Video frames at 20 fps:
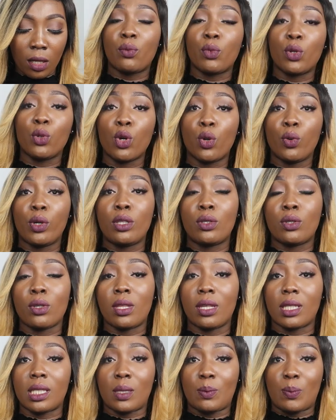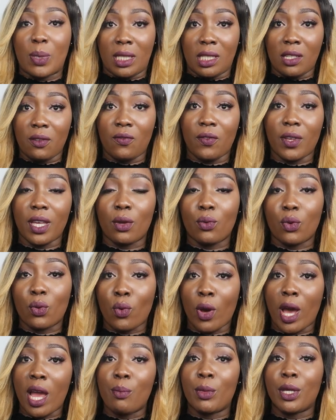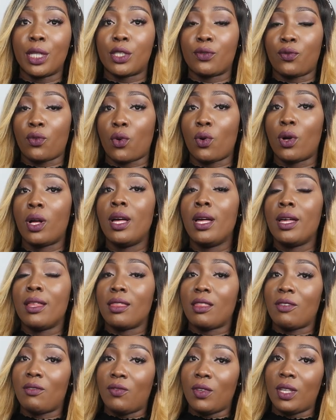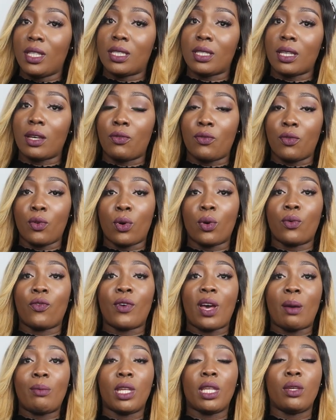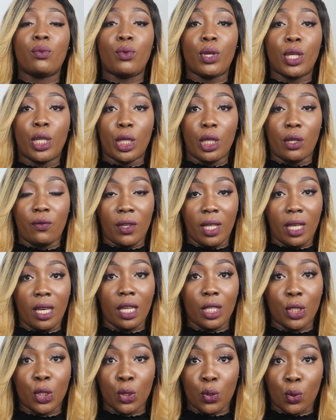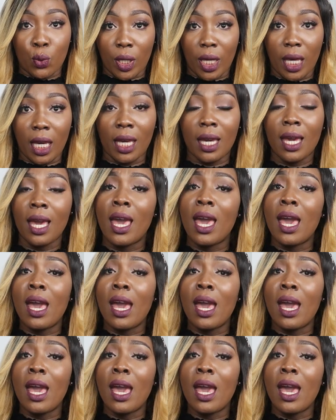we go into the specific requirements for the visa for family reunification, okay?